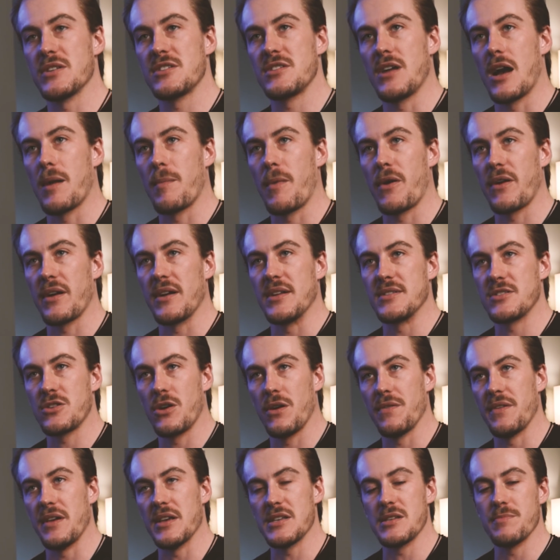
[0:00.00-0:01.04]
stock market. It's
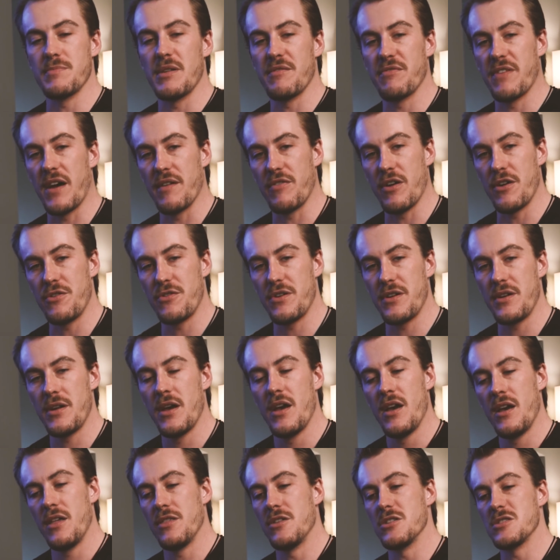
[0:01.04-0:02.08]
called the S&P 500.
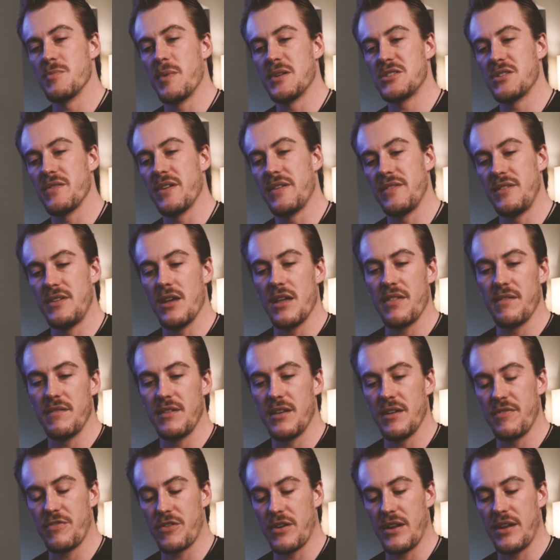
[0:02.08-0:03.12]
There's a bunch of
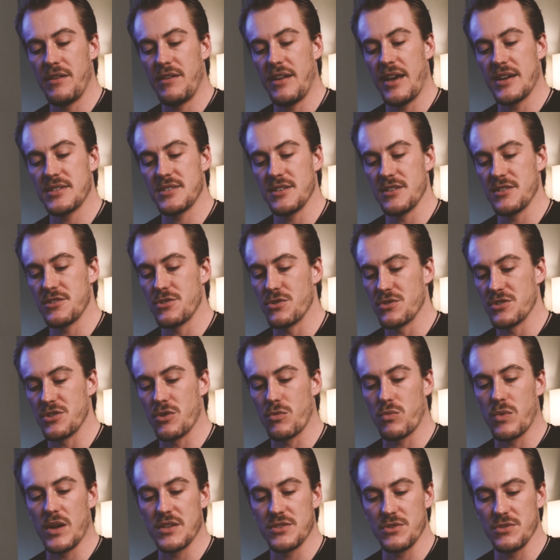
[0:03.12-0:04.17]
different indexes. There's the
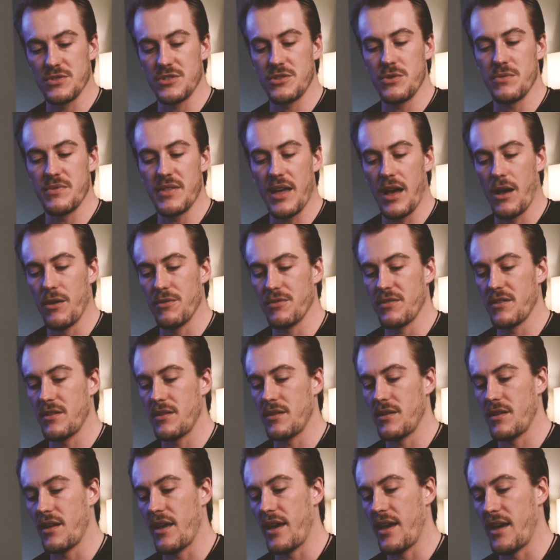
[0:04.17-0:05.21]
Russell's
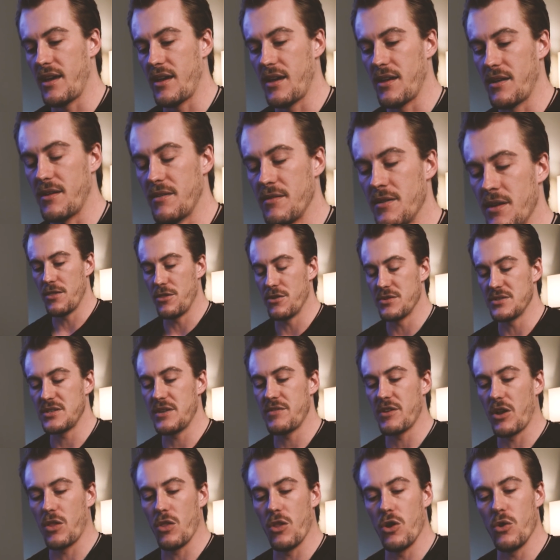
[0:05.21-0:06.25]
2000, and there's
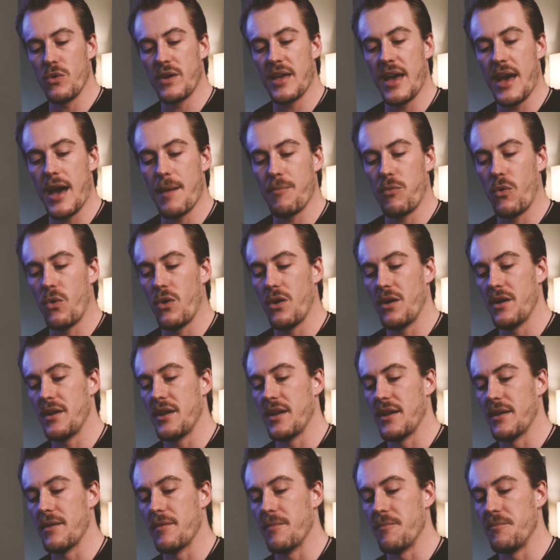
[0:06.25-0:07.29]
even a low cap one,
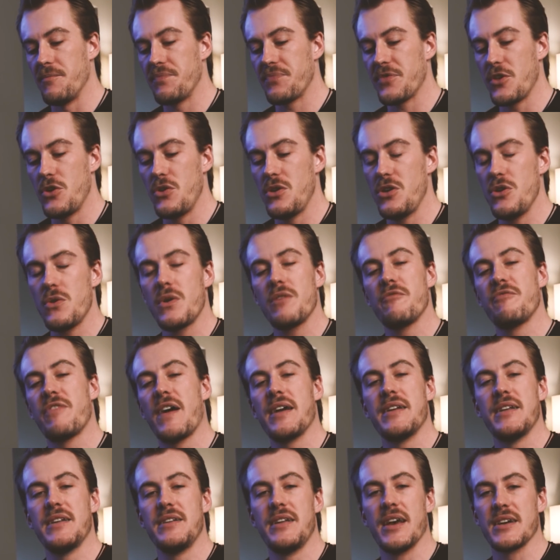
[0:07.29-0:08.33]
and you can
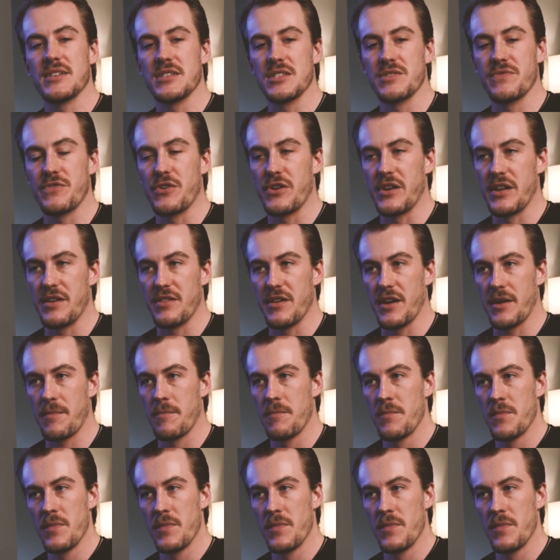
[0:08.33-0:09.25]
find indexes for anything.